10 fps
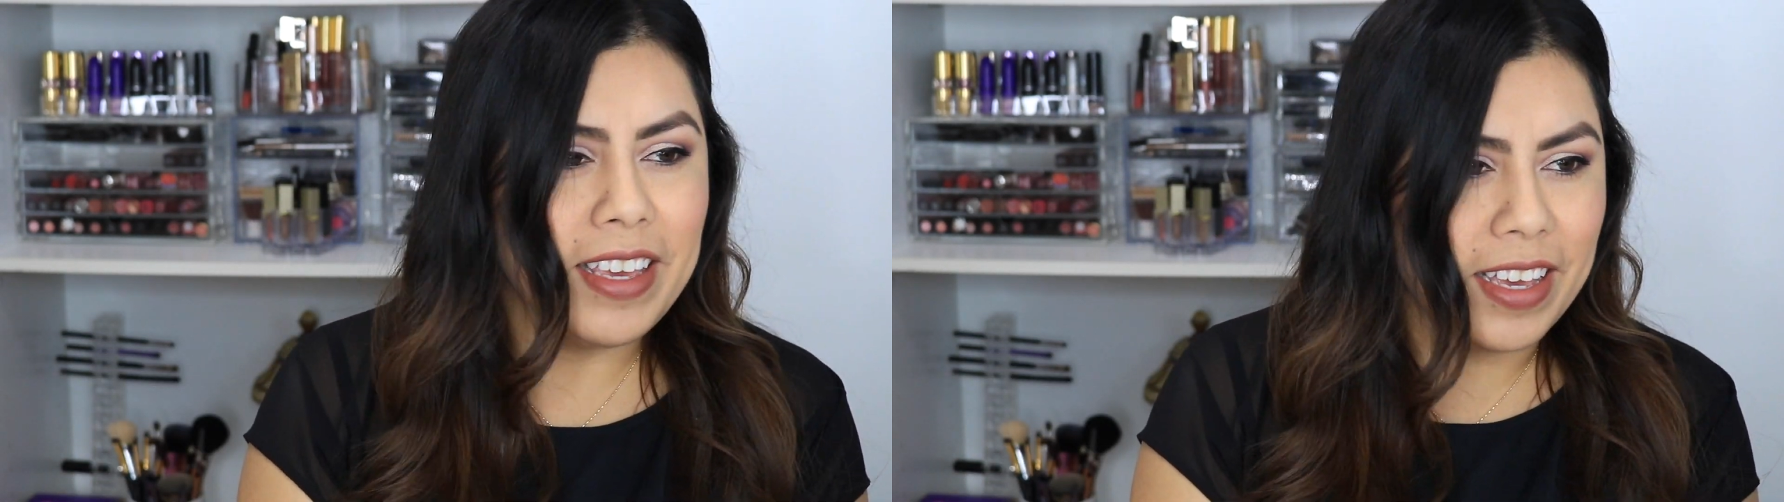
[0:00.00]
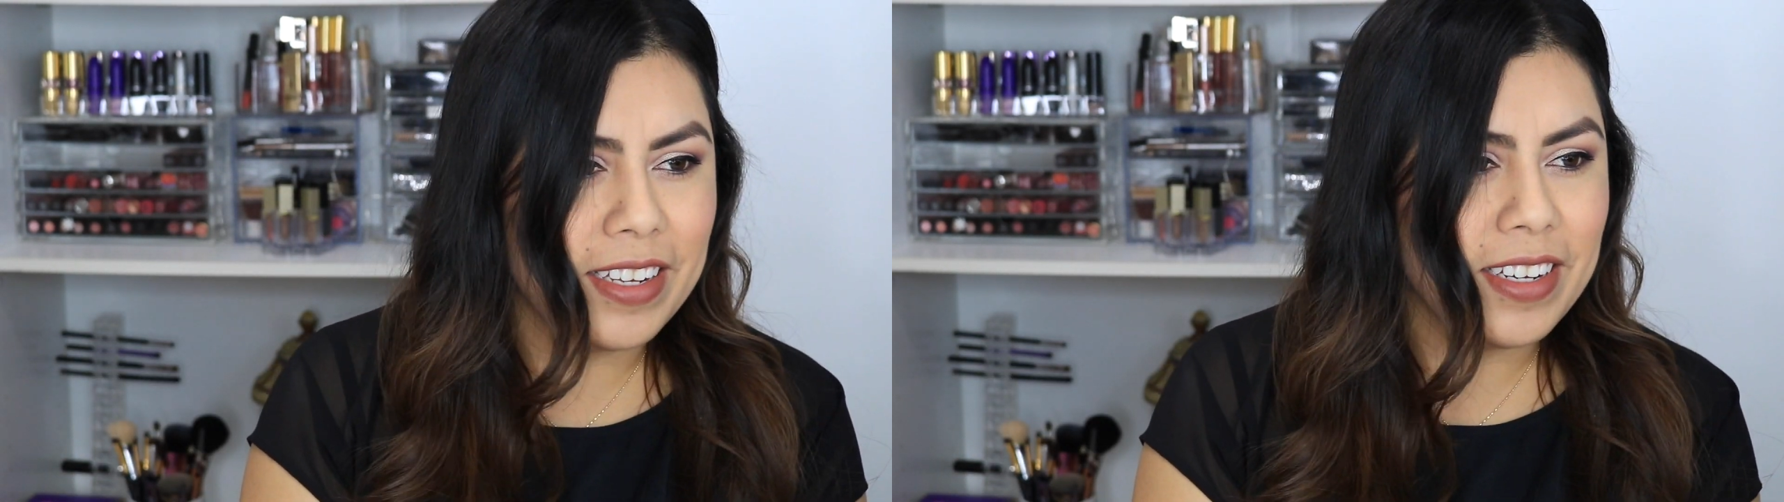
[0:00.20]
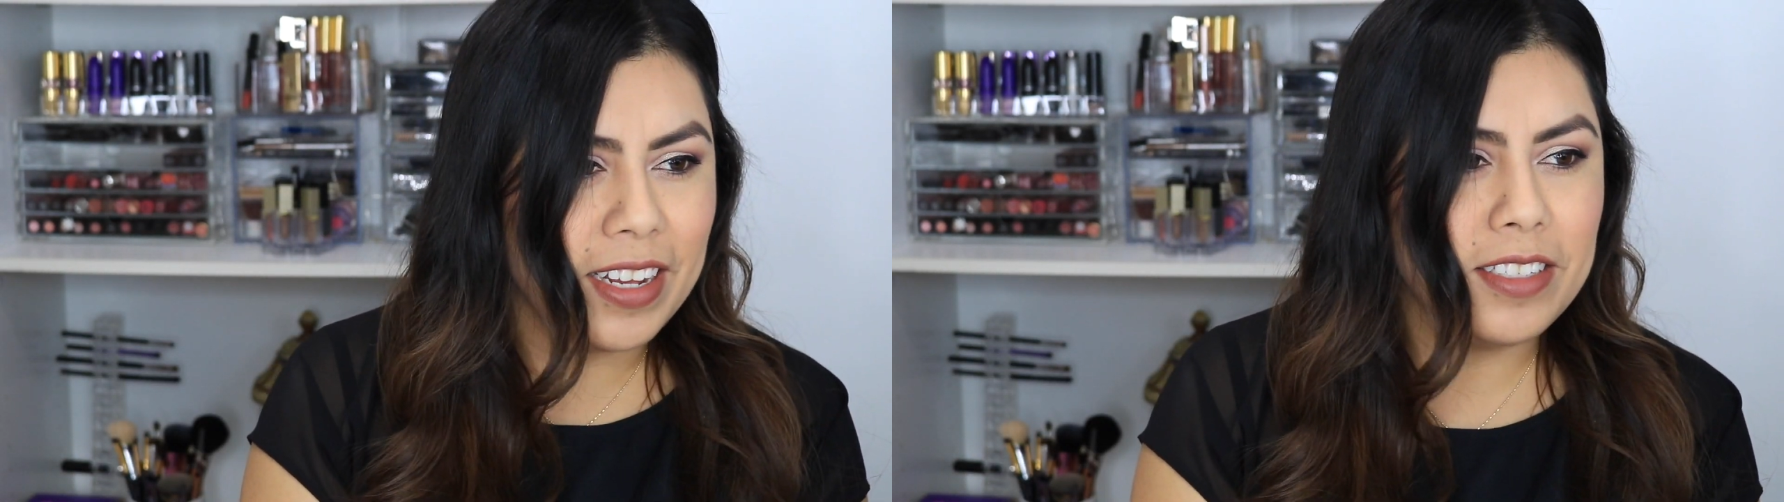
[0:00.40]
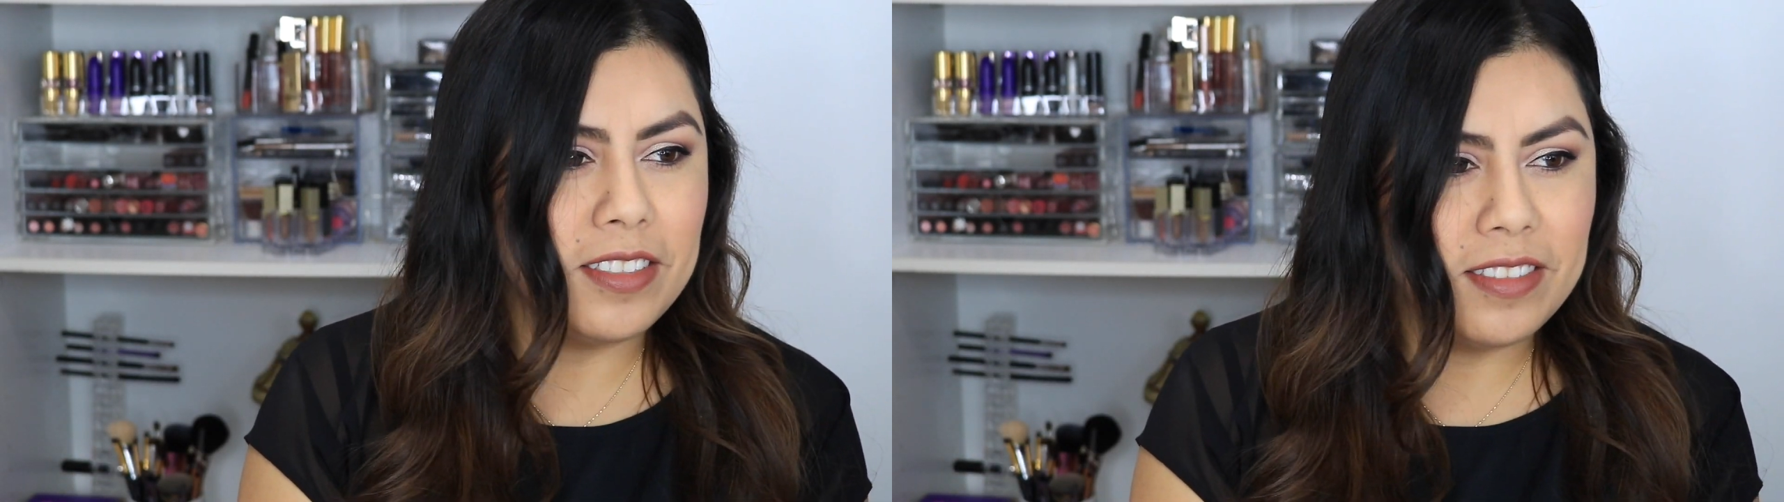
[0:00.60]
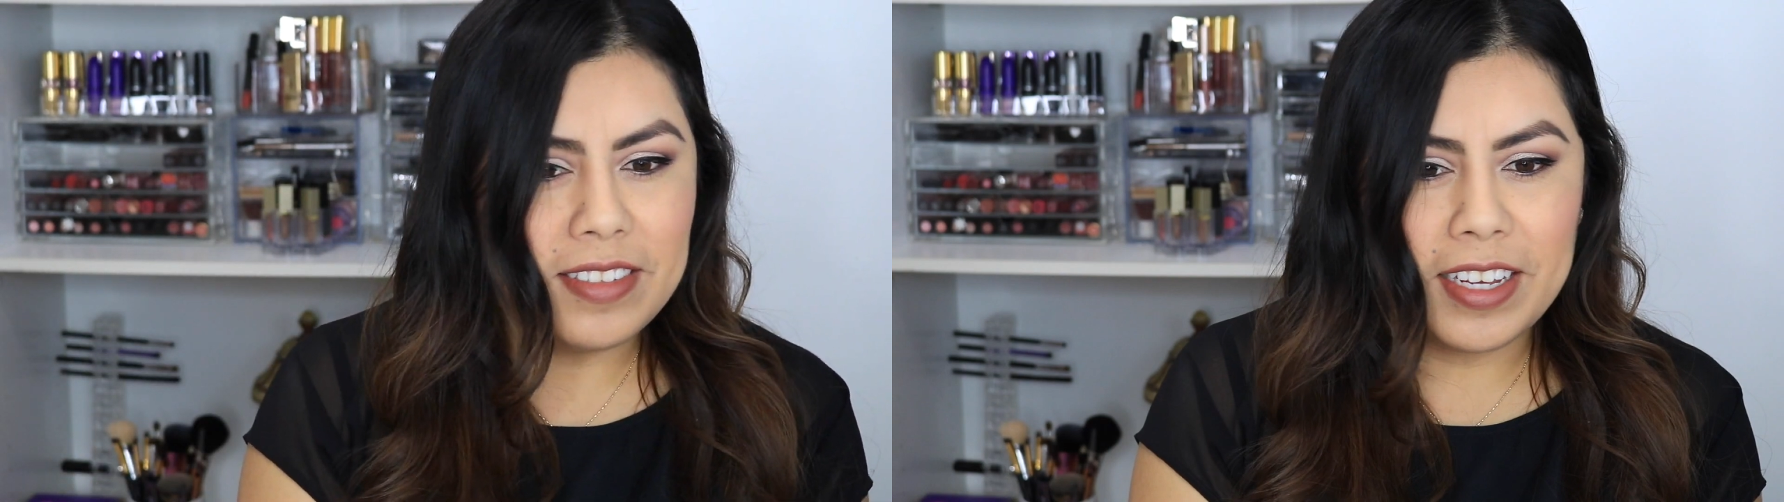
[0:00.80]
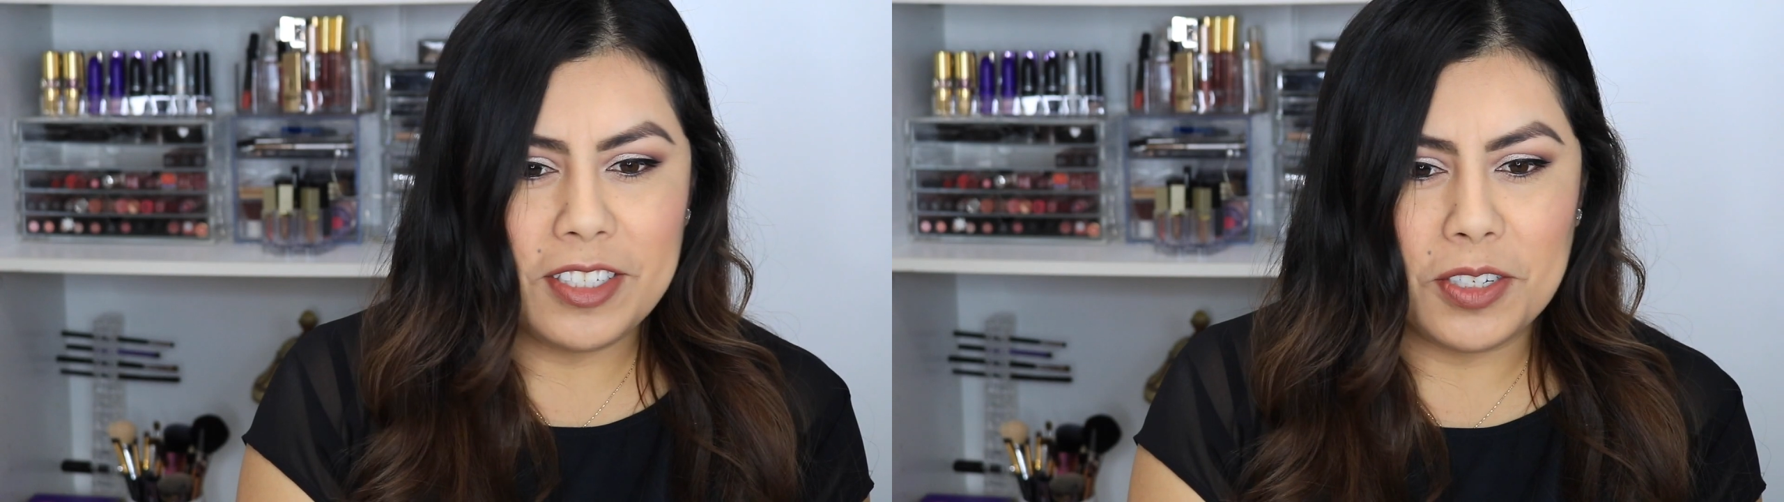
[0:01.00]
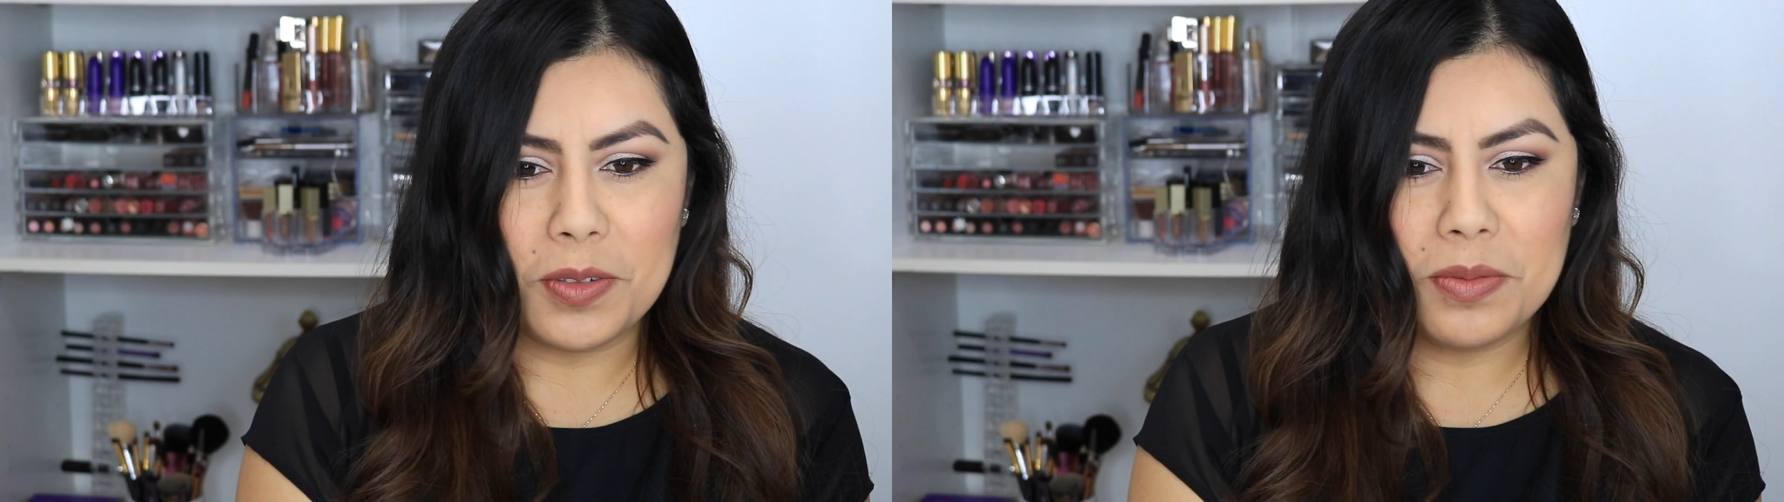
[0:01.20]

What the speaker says: it. I do.